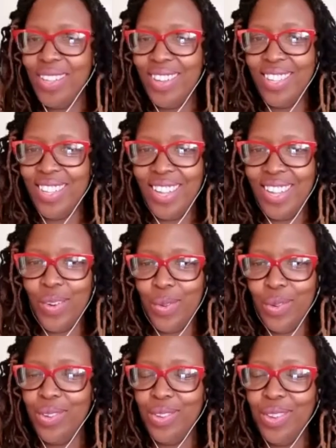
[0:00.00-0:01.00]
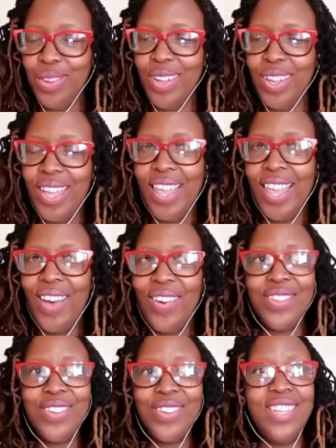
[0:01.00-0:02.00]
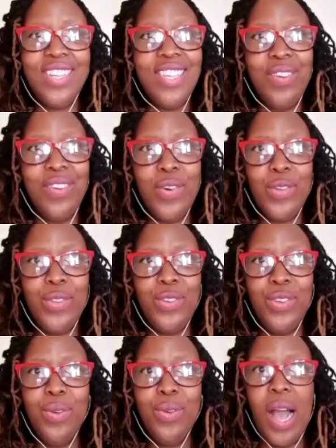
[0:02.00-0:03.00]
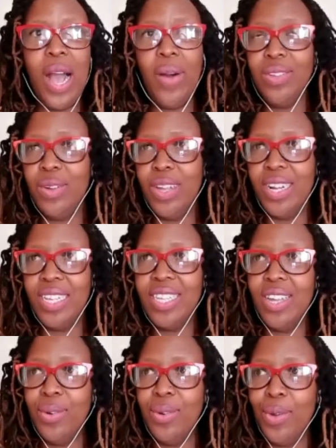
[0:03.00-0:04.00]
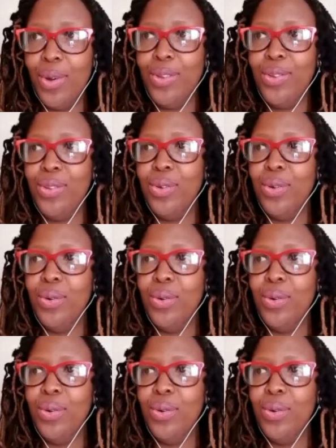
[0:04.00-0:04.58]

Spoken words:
going to say no to you. I wasn't going to say no to you. I wasn't going to say no to